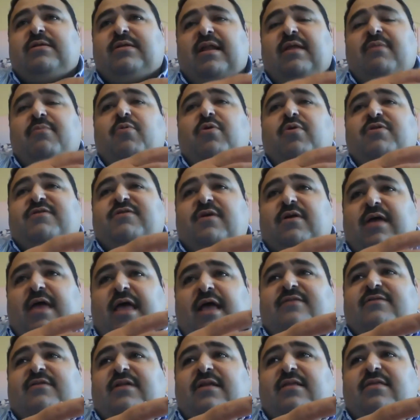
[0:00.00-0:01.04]
Tell them what's the
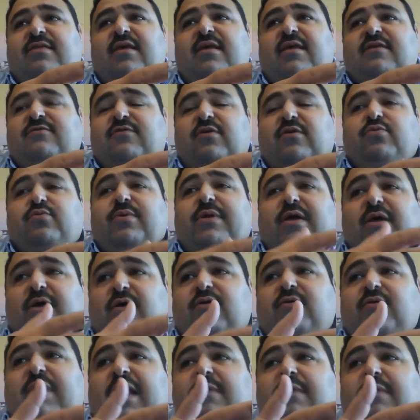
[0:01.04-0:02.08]
excellent things that we,
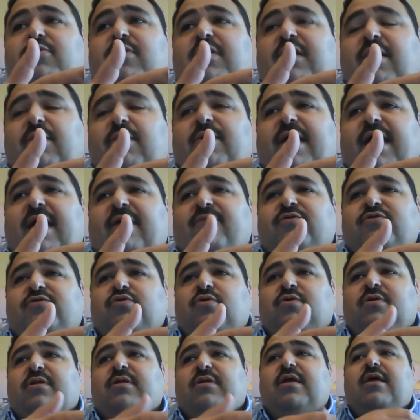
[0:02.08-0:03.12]
alhamdulillah, we have in
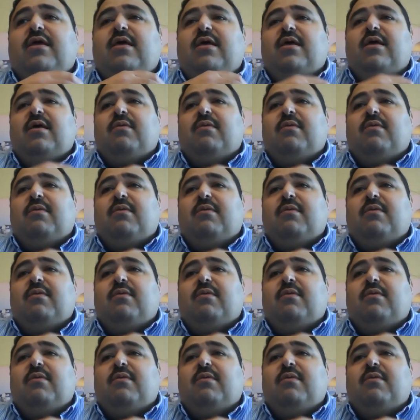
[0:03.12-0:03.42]
Jordan.